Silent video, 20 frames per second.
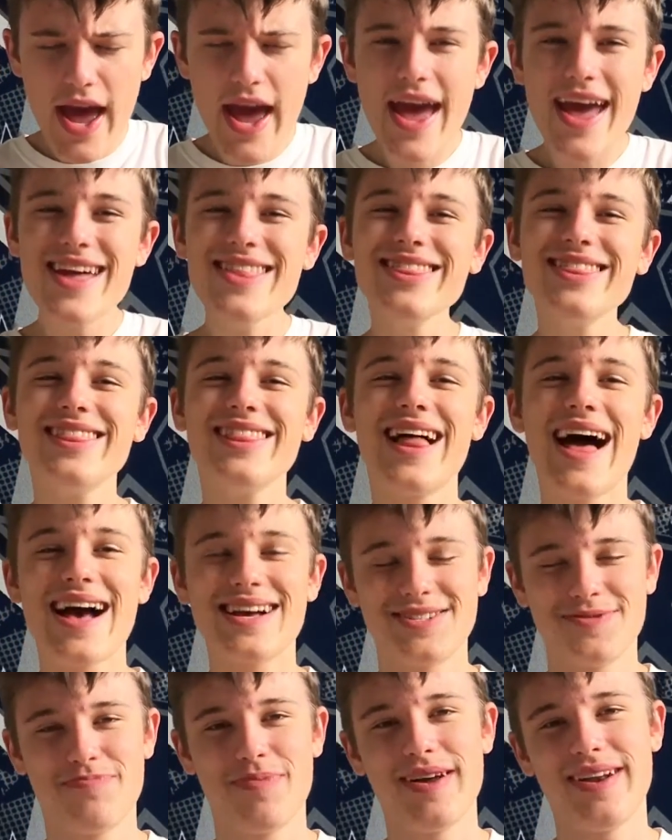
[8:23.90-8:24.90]
And
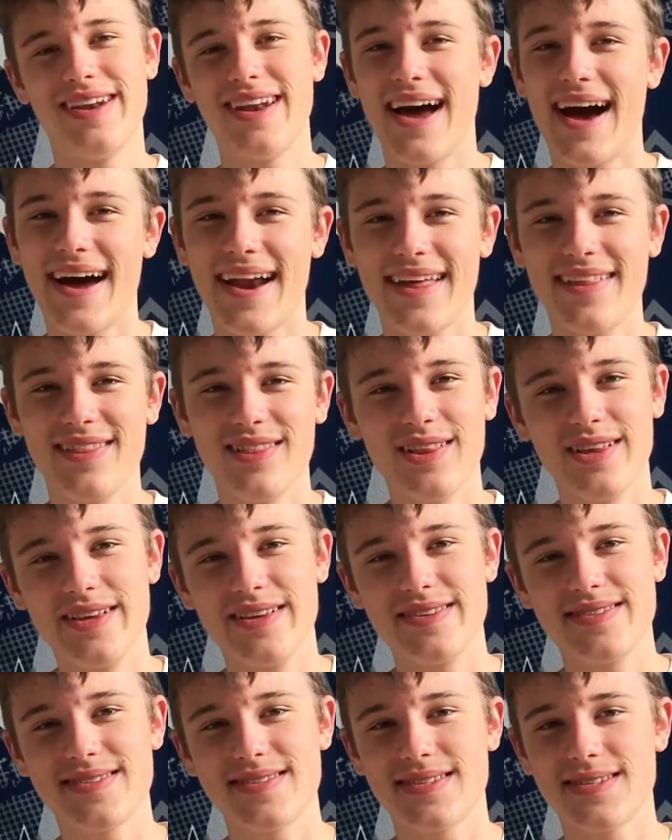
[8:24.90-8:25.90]
last but not at
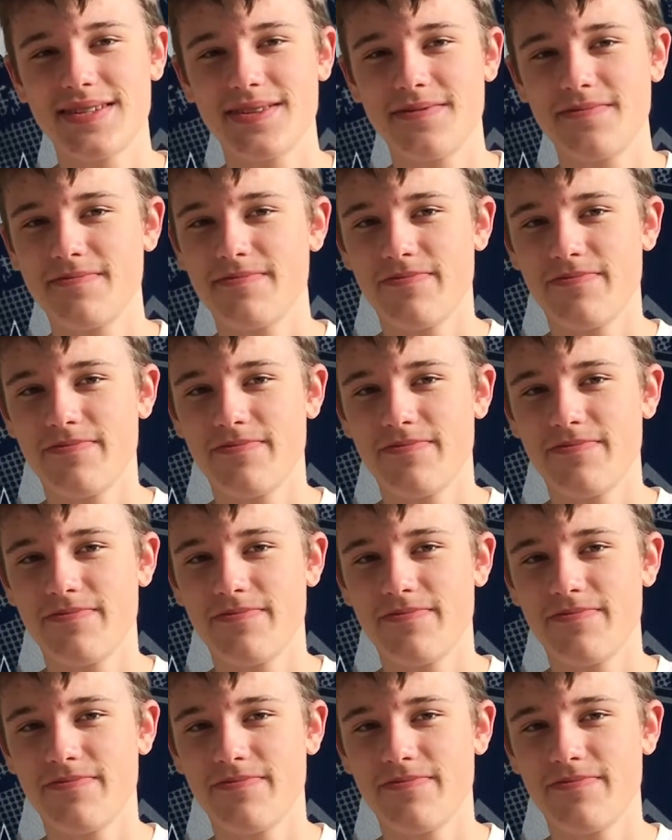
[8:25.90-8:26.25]
least,